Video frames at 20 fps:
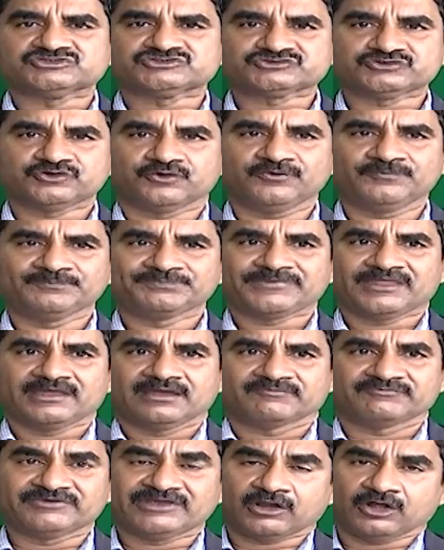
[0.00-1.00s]
So
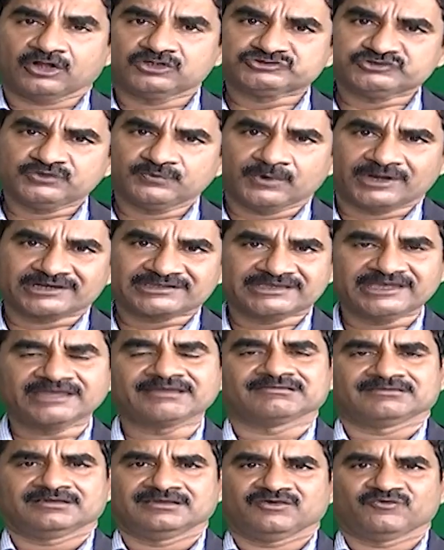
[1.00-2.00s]
we are also
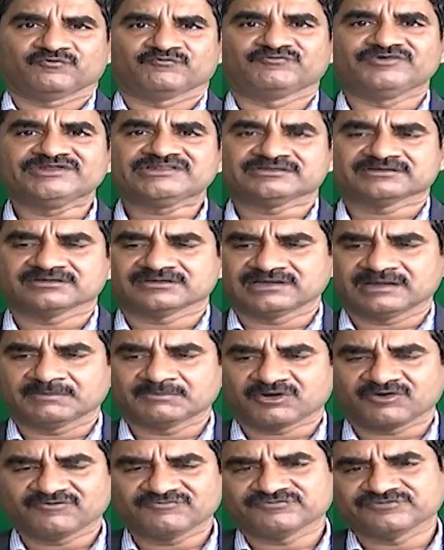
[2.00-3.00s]
working with a
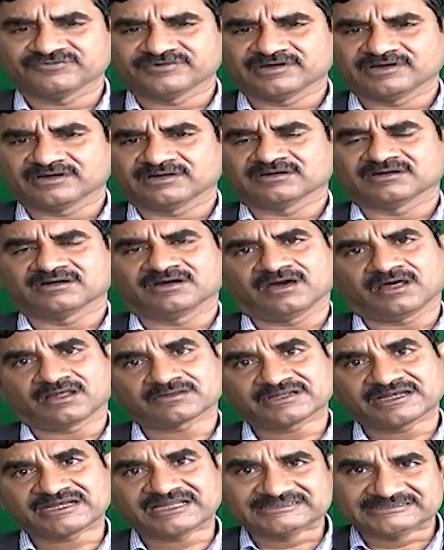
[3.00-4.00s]
number of
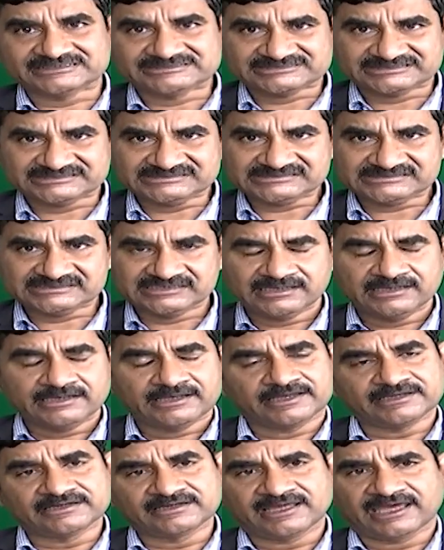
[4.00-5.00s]
organizations
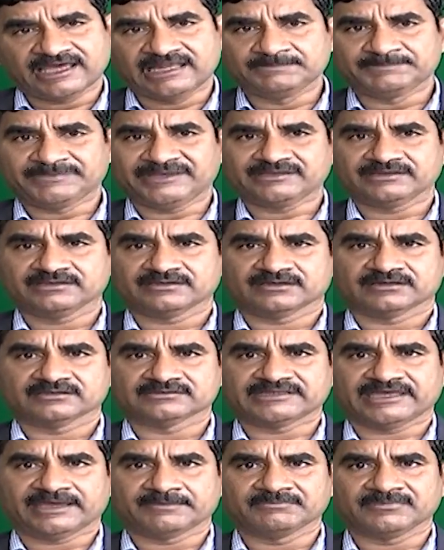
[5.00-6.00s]
in helping uh,
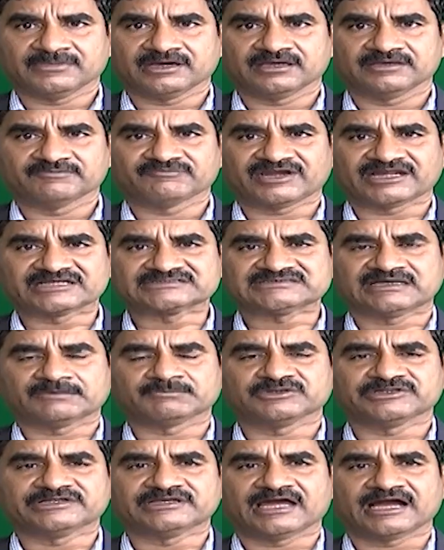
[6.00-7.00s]
them uh, for
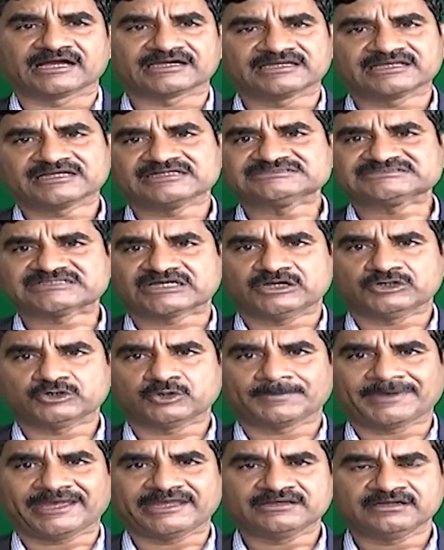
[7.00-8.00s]
example in agricultural
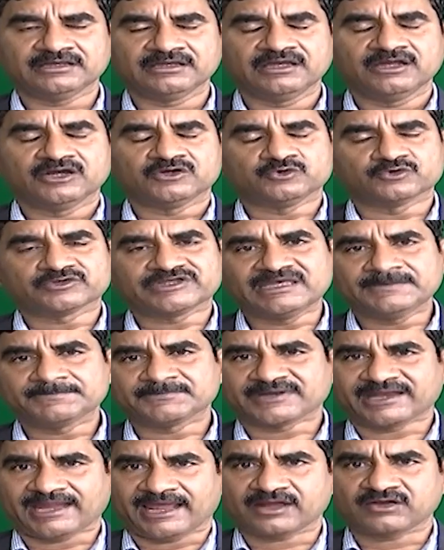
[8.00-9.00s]
domain to
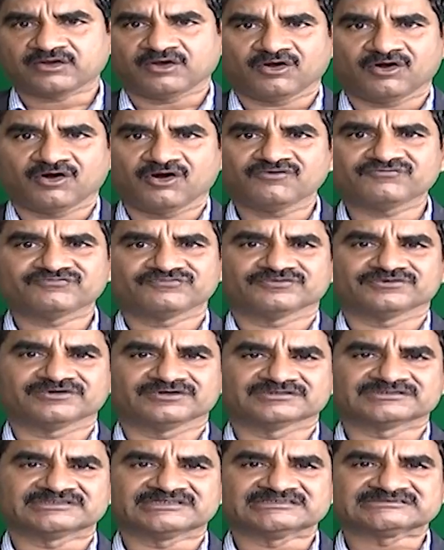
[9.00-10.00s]
keep track of
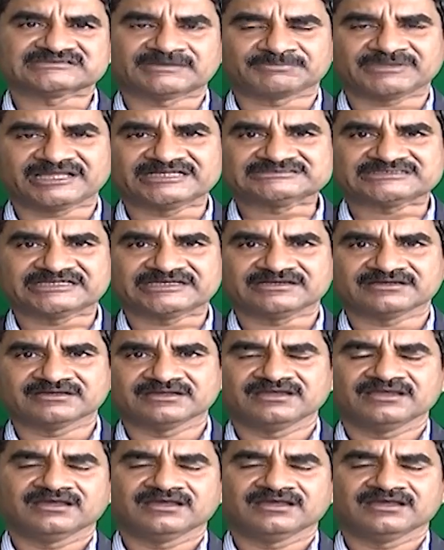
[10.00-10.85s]
uh, the supply chain